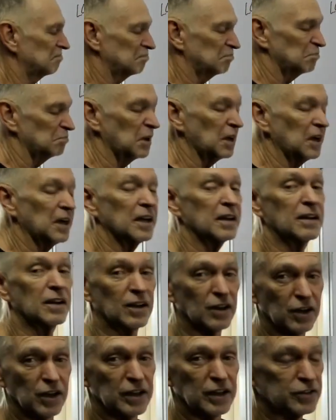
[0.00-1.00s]
But
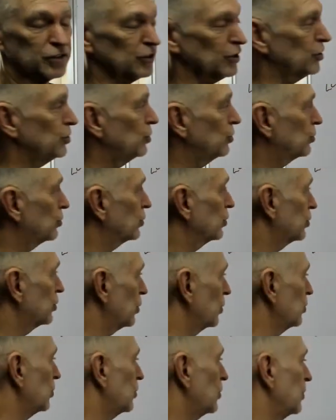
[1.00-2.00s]
let's use the
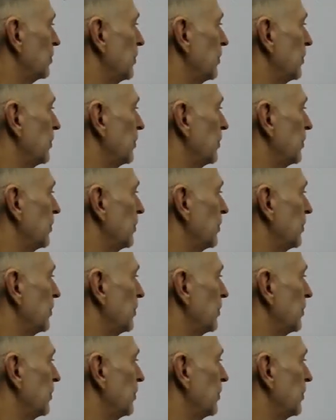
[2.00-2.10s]
tool.